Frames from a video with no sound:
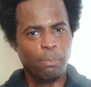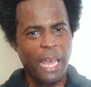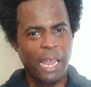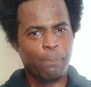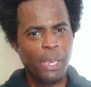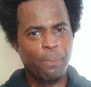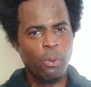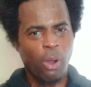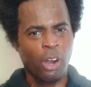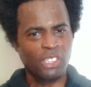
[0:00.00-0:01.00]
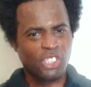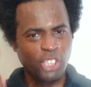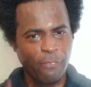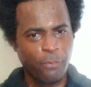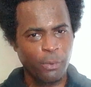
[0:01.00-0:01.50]
Black people are
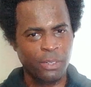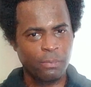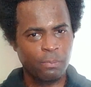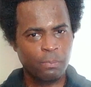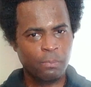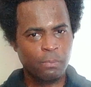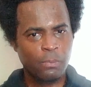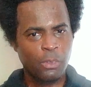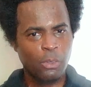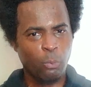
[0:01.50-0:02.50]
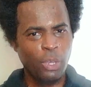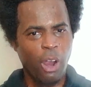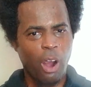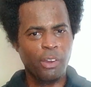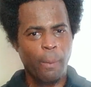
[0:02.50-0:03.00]
suffering. We
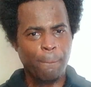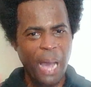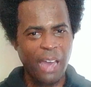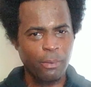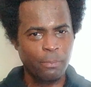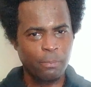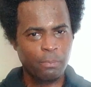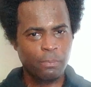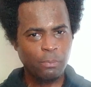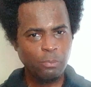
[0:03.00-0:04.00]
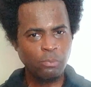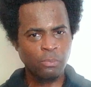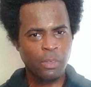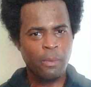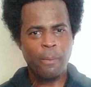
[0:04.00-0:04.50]
are on the bottom.
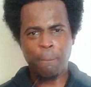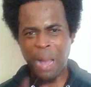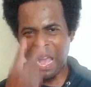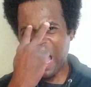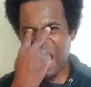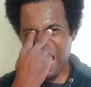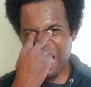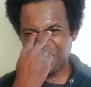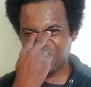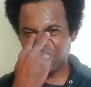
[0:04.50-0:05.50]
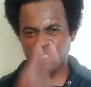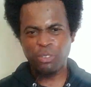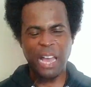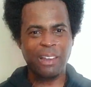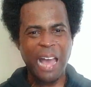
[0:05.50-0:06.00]
My eyes
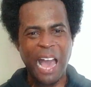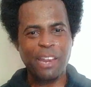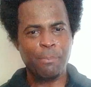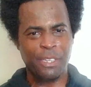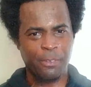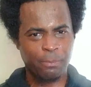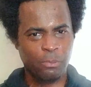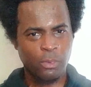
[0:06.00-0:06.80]
do not lie to me.